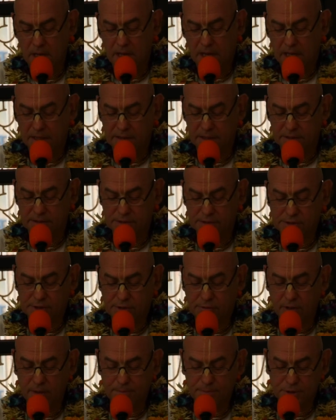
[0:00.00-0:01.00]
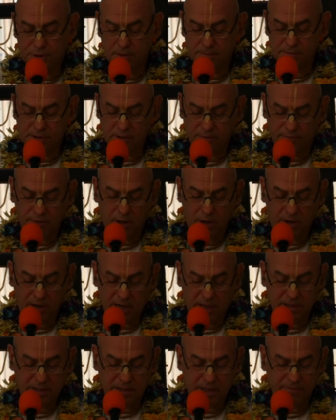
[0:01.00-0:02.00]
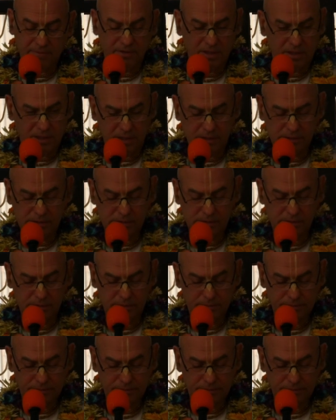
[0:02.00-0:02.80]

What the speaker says: and the descriptions of your activities